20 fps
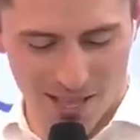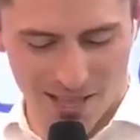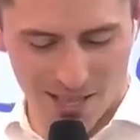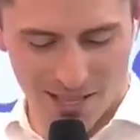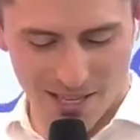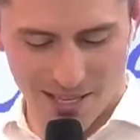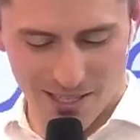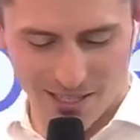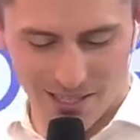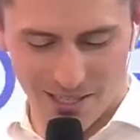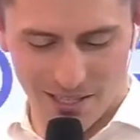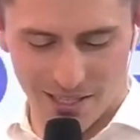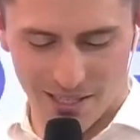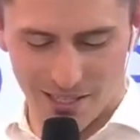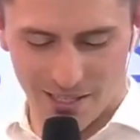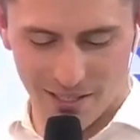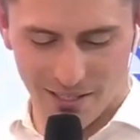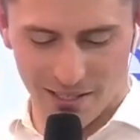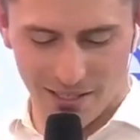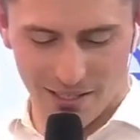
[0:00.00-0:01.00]
This
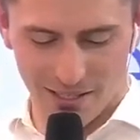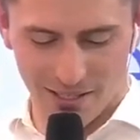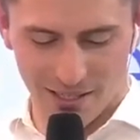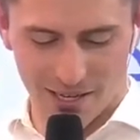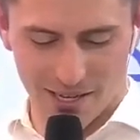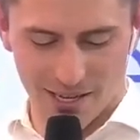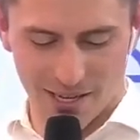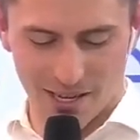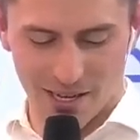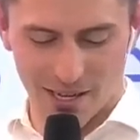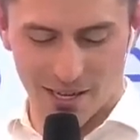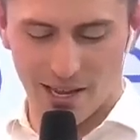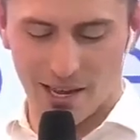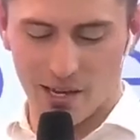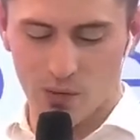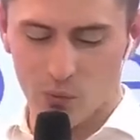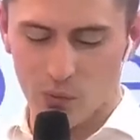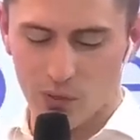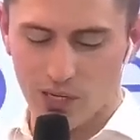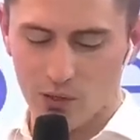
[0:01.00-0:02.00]
is,
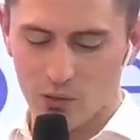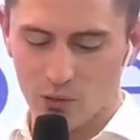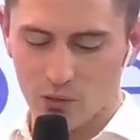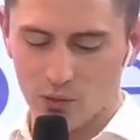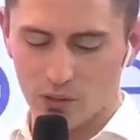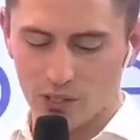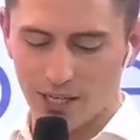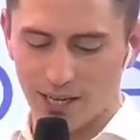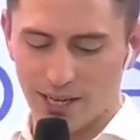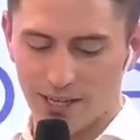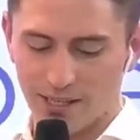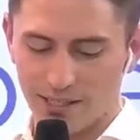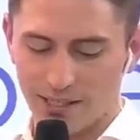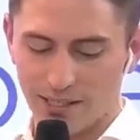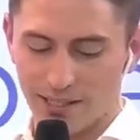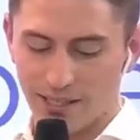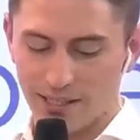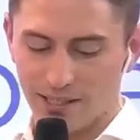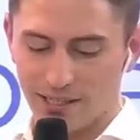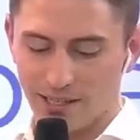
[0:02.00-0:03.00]
can we use
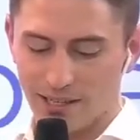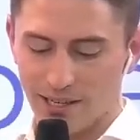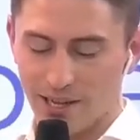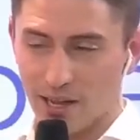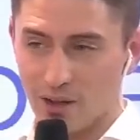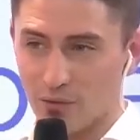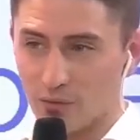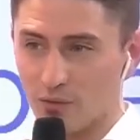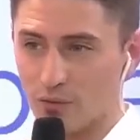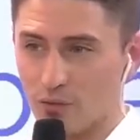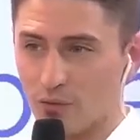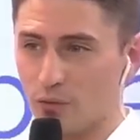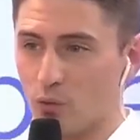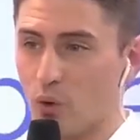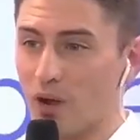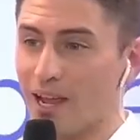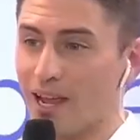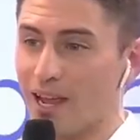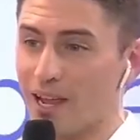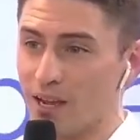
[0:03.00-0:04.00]
NCTF
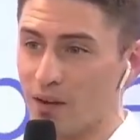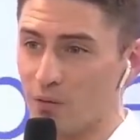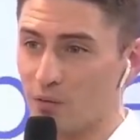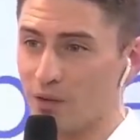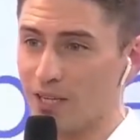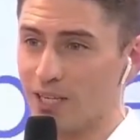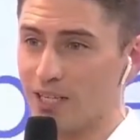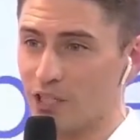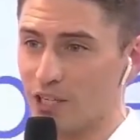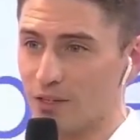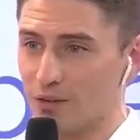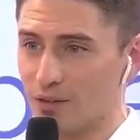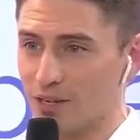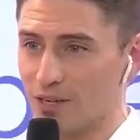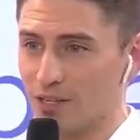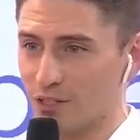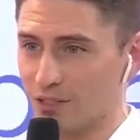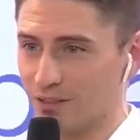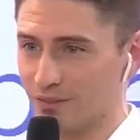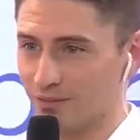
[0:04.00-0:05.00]
for hair
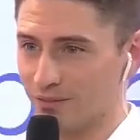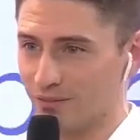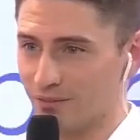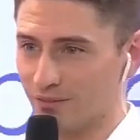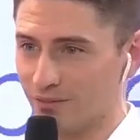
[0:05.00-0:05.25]
regeneration?